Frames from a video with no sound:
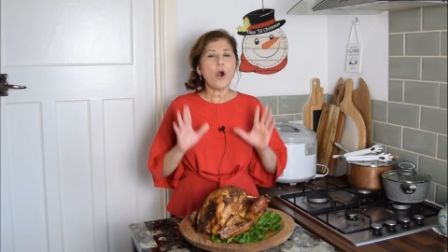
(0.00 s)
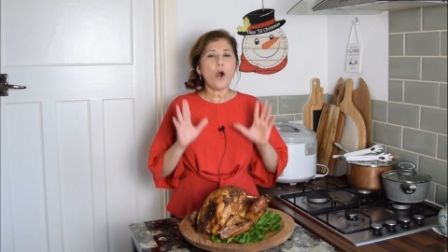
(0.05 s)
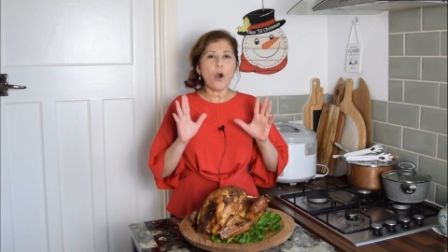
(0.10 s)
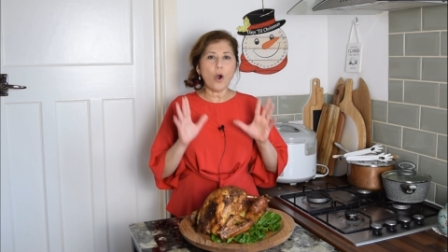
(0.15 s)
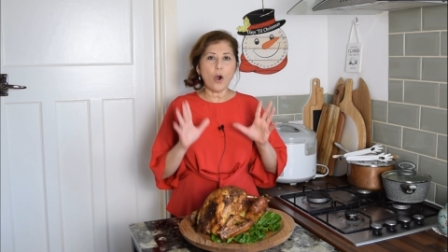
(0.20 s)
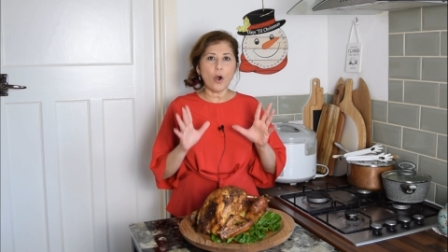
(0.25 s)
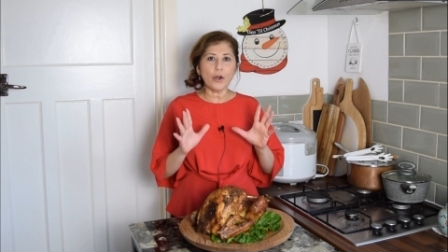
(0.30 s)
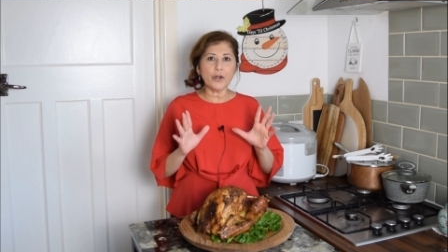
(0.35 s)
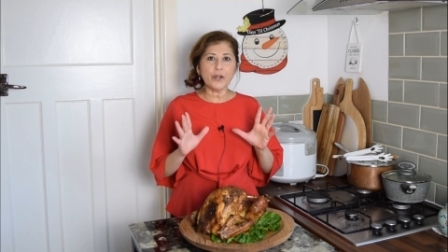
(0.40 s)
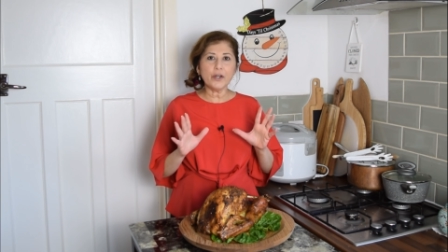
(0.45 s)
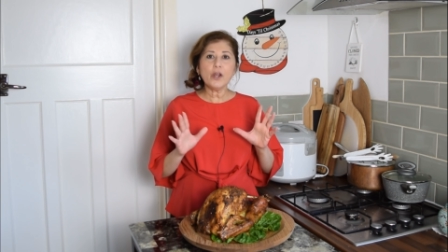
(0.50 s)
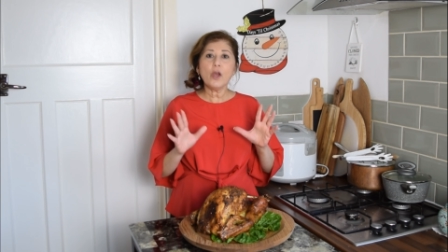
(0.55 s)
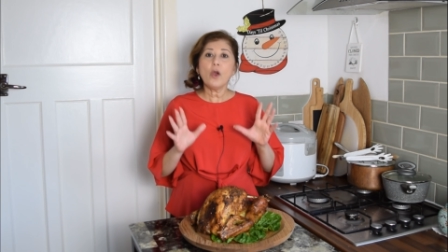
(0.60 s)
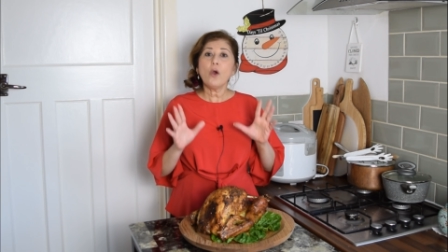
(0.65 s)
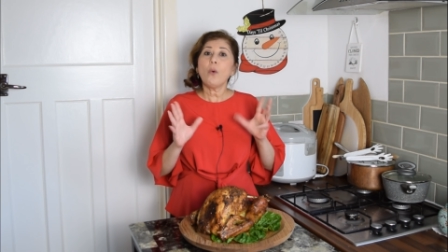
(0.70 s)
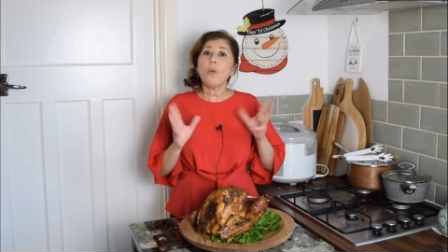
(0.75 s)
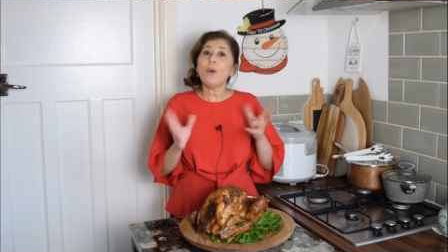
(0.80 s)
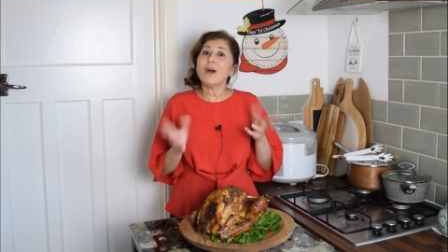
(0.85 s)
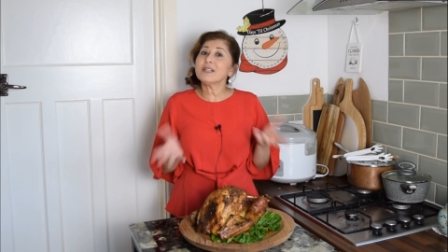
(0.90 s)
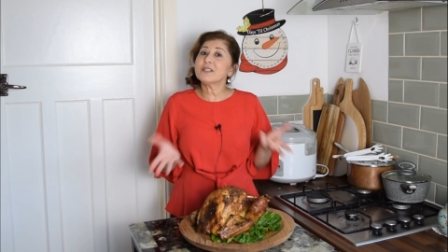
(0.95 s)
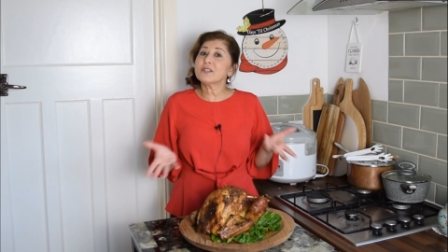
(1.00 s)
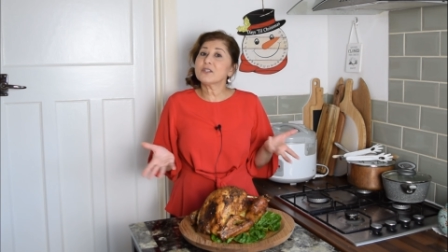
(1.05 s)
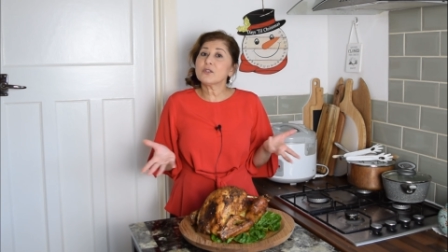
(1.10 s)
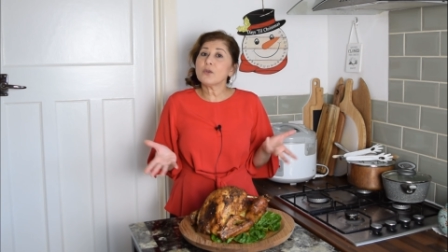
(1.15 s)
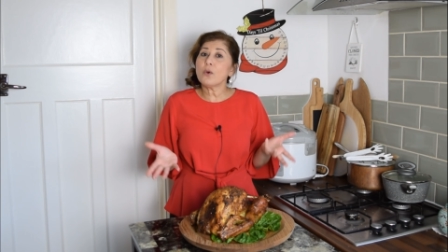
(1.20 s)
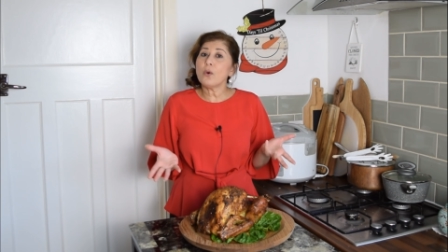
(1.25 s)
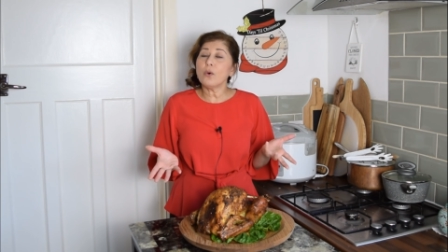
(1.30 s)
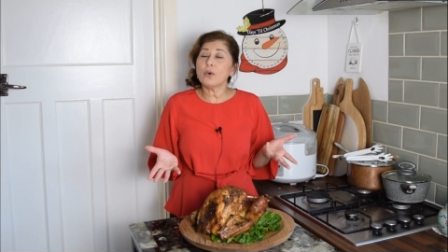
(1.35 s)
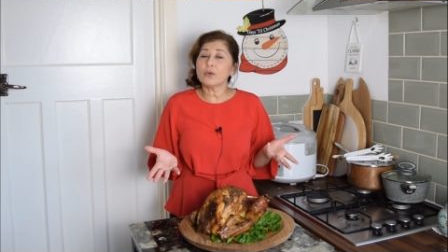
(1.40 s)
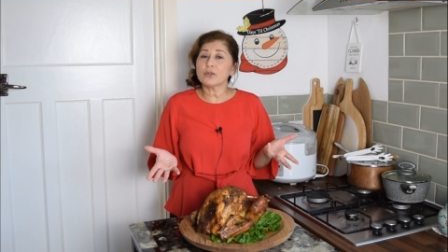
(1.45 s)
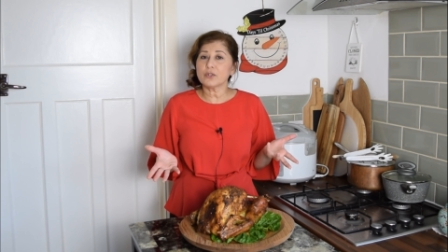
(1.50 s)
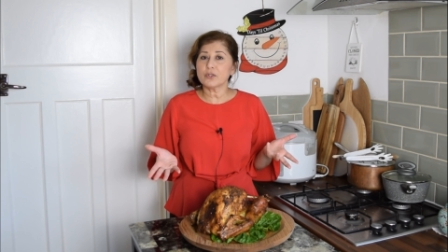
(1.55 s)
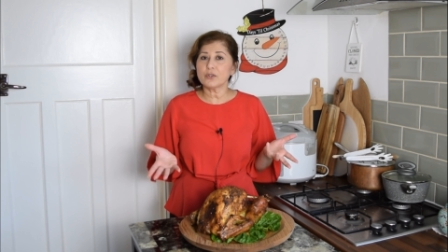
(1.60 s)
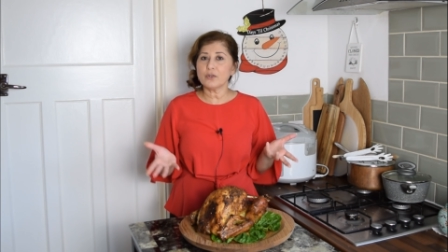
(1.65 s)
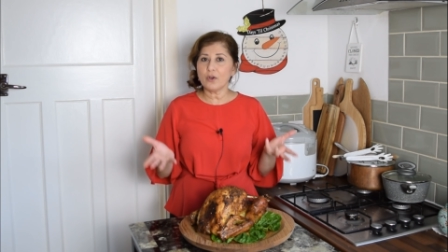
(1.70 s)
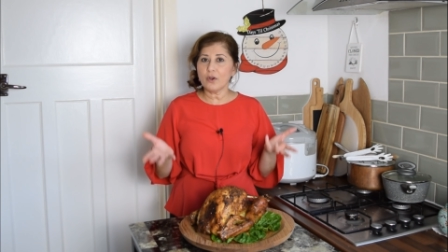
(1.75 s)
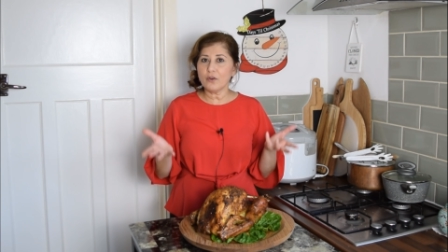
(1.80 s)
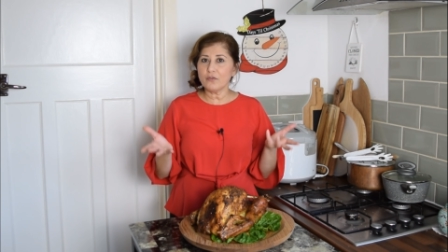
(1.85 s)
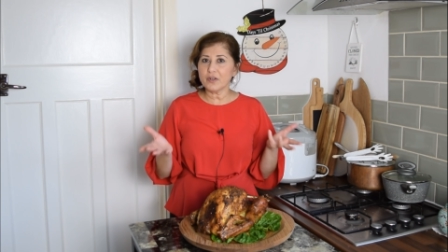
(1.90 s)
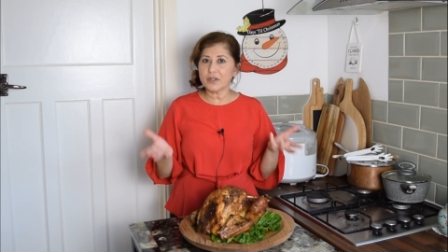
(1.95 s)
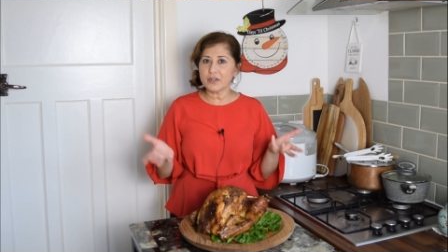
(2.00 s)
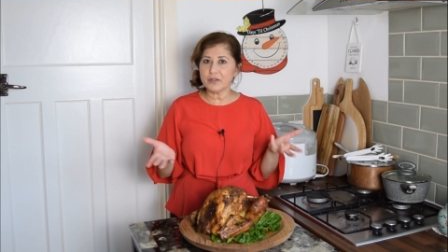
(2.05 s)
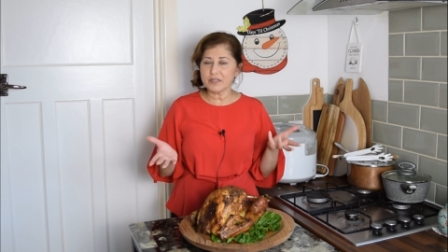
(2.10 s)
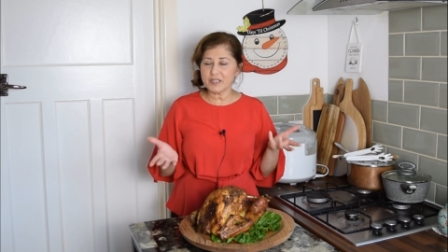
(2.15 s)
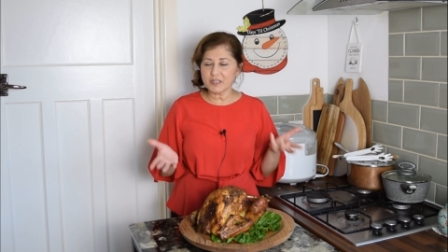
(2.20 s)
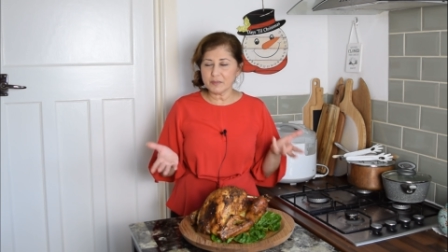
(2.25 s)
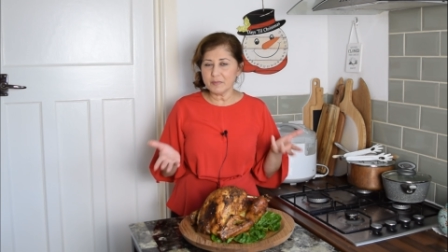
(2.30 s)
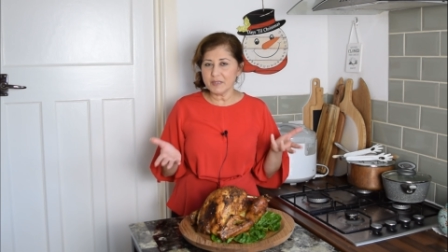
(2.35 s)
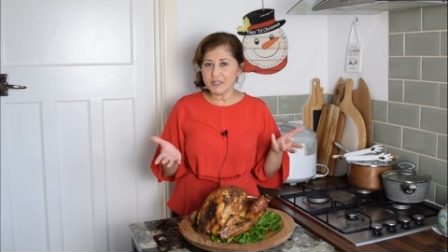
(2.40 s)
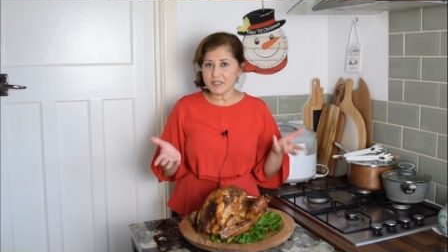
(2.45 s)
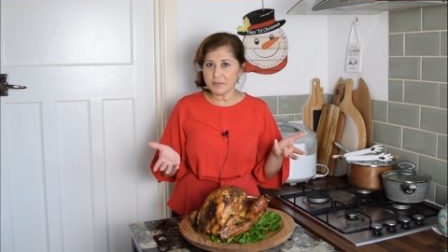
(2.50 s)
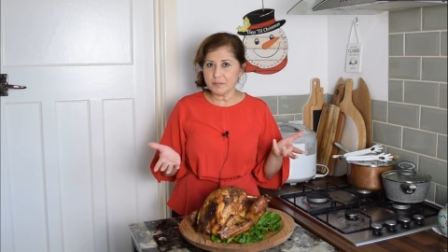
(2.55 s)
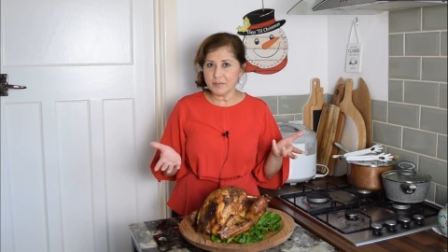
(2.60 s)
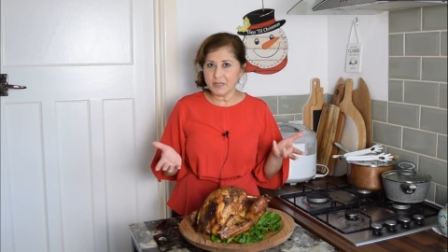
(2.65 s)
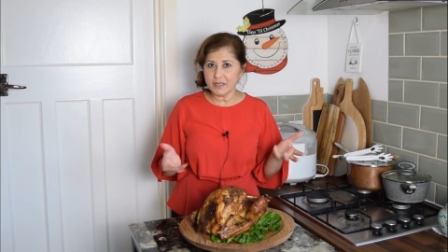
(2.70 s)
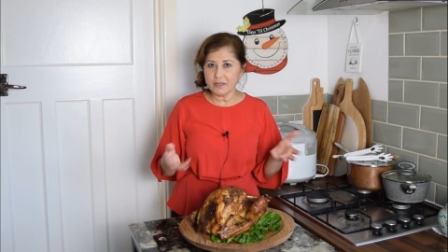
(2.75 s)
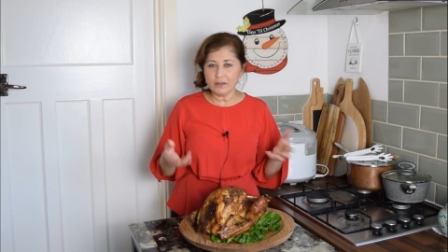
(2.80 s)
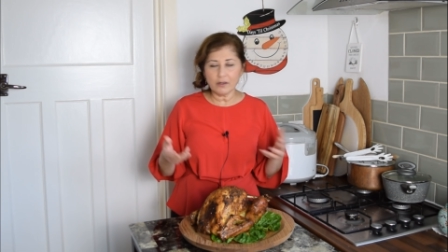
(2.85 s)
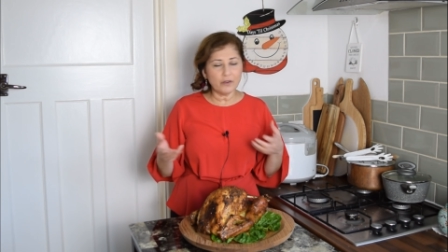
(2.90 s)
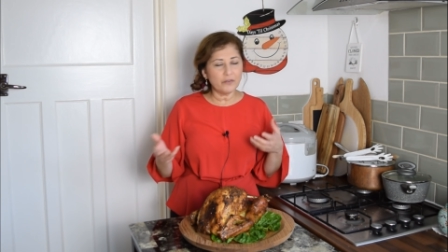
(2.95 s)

on what sort of a Christmas meal